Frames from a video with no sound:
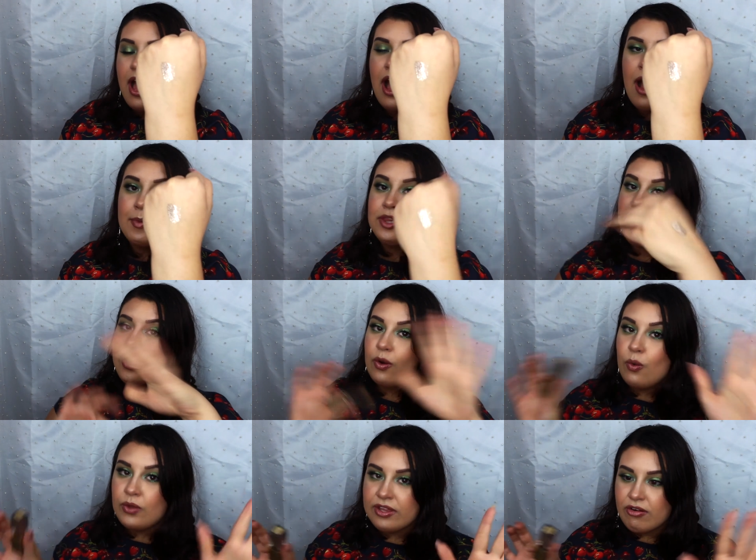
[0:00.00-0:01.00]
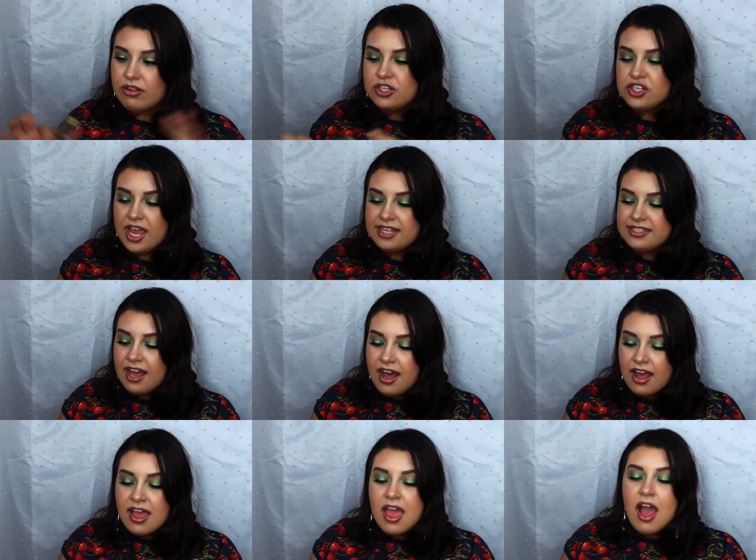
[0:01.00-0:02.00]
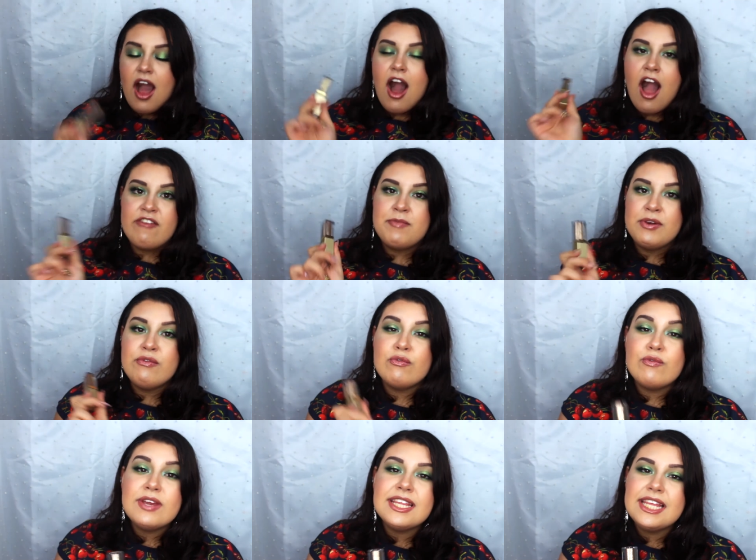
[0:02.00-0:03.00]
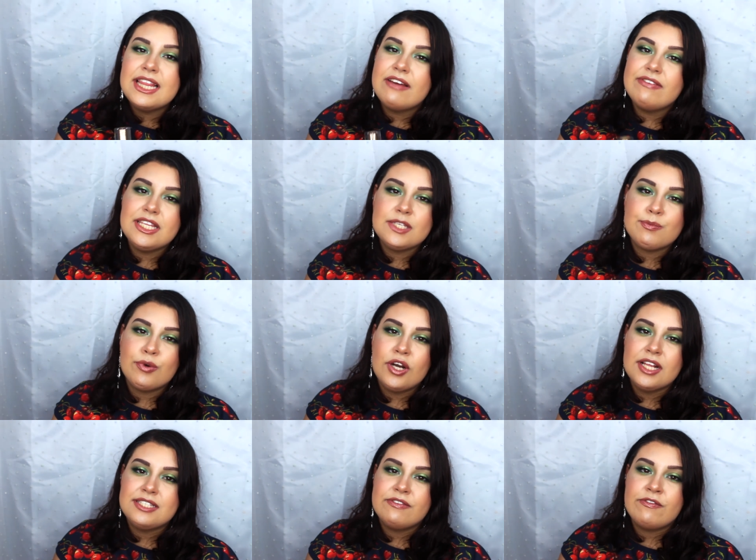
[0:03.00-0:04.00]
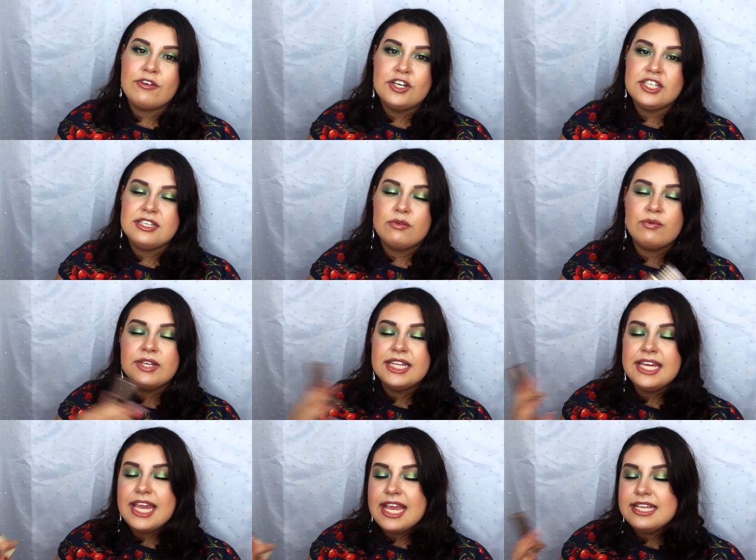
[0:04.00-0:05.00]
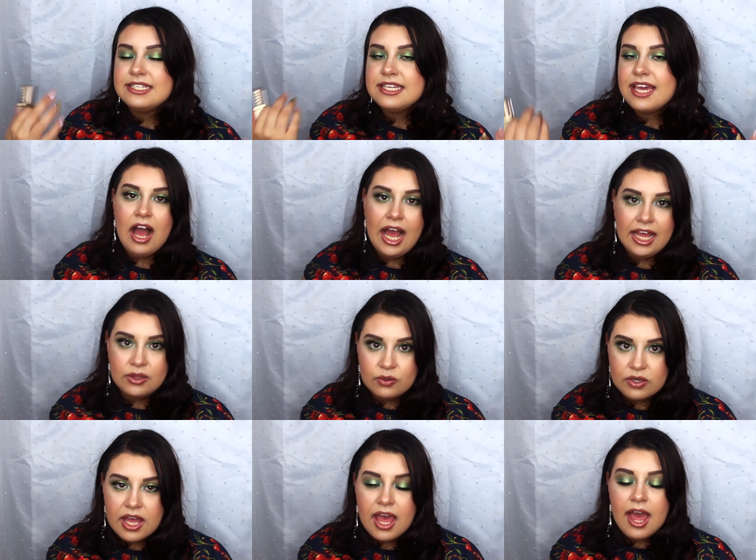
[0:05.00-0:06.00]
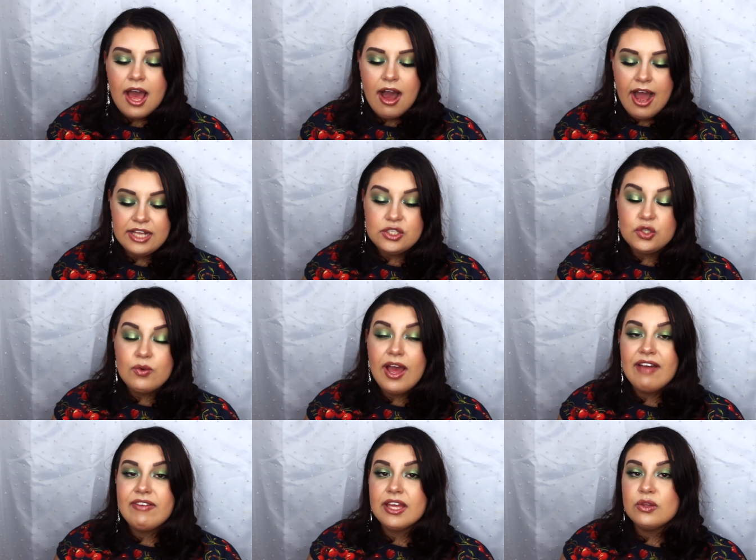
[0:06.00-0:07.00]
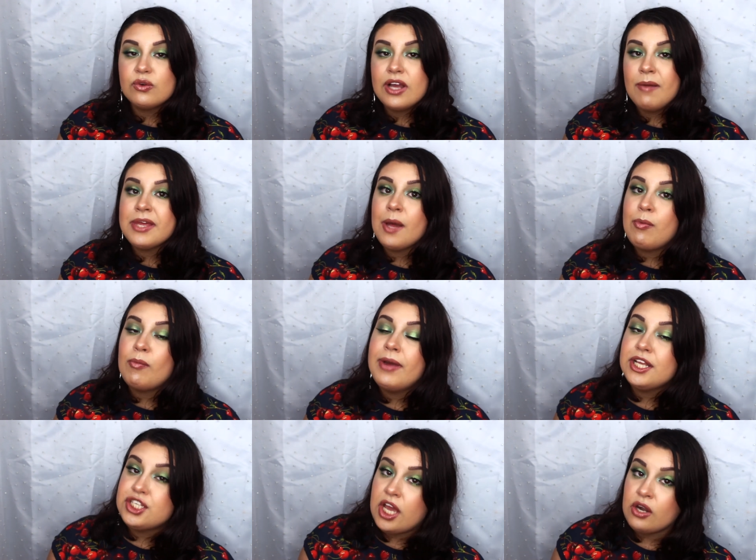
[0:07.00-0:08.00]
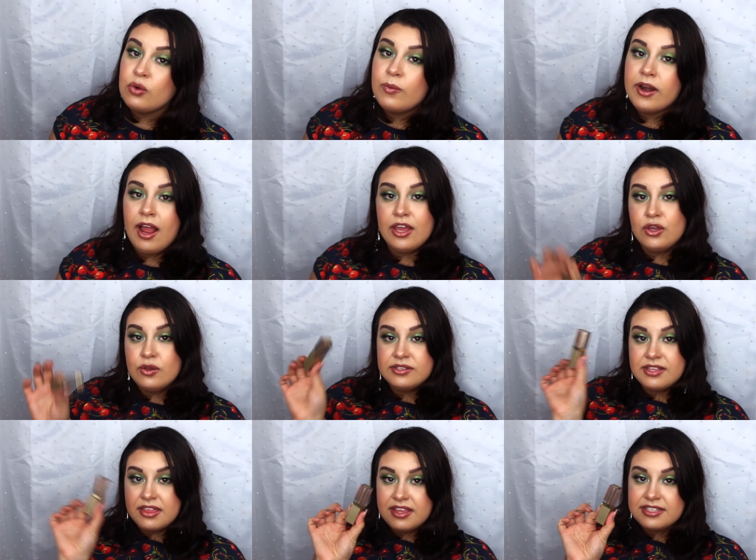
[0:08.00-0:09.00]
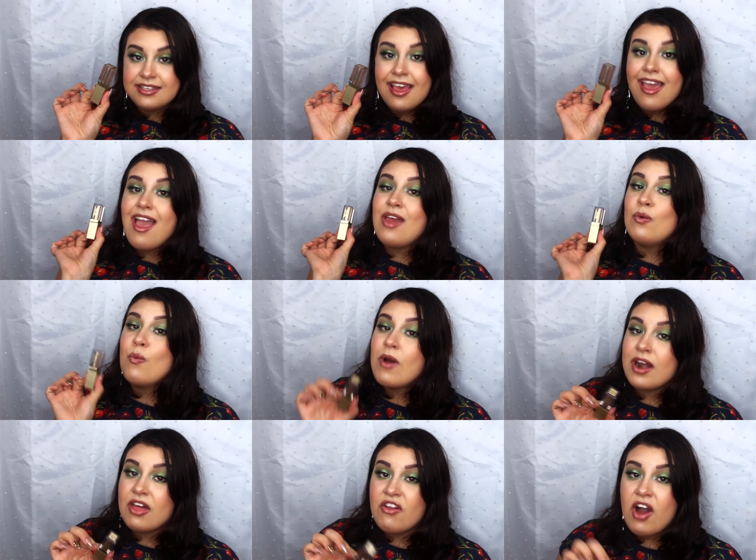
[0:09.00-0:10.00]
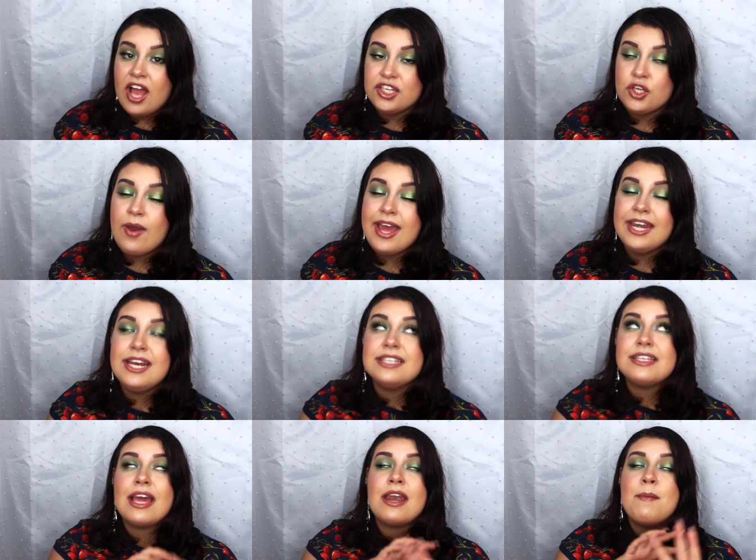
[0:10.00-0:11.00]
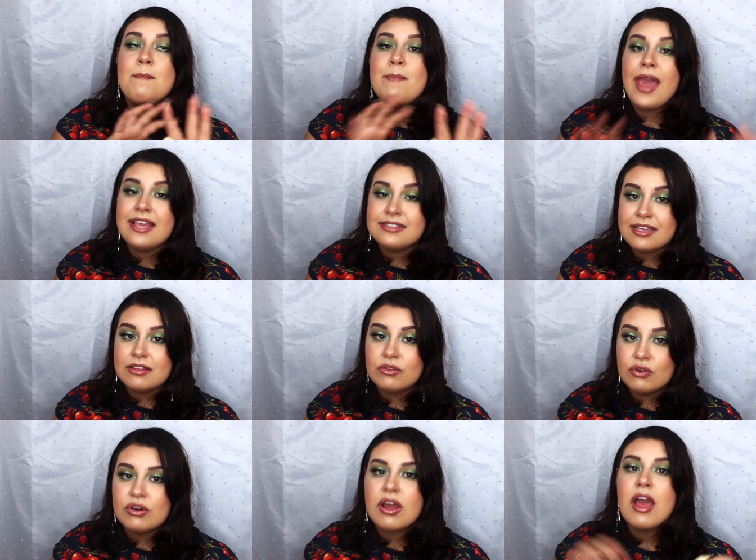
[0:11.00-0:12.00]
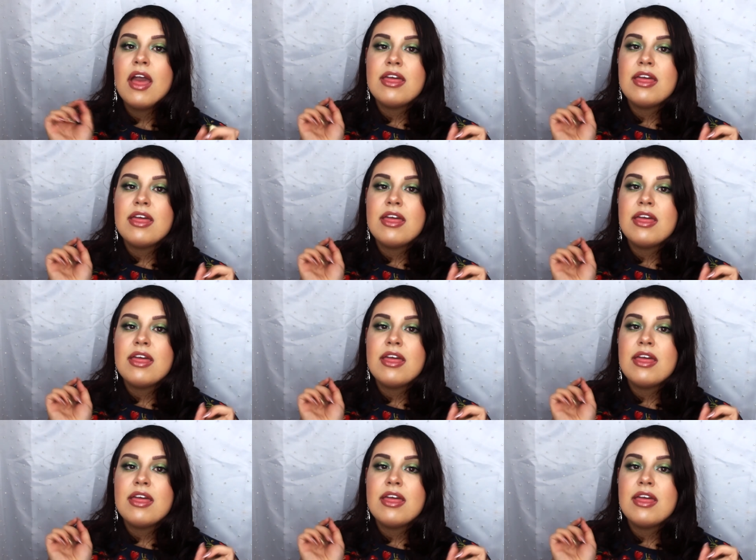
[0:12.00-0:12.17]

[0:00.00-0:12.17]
like all their other shades are. I've been really loving this product for just a really easy eye look. I do have a look coming up on my channel where I use this and one other eyeshadow, and it is an amazing look